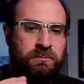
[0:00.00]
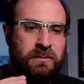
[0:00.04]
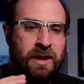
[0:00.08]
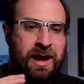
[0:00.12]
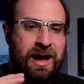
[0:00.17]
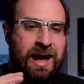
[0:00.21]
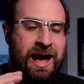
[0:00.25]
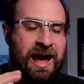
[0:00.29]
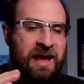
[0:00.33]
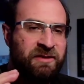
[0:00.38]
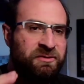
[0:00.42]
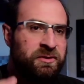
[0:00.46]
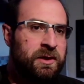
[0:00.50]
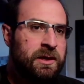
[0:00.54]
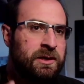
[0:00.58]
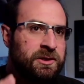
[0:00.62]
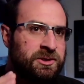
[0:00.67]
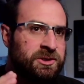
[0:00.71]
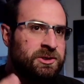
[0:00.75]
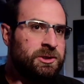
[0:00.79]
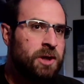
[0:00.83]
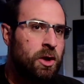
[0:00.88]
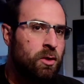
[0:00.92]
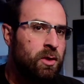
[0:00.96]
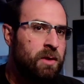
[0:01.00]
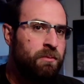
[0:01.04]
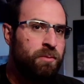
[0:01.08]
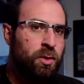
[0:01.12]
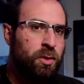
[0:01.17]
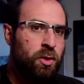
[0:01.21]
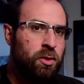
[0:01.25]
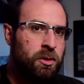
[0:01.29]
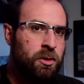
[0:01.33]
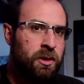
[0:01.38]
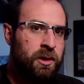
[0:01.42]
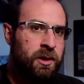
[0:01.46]
I think, so
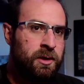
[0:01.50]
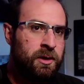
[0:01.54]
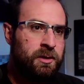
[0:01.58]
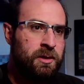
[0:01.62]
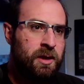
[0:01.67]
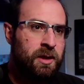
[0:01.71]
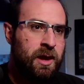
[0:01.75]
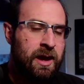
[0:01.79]
important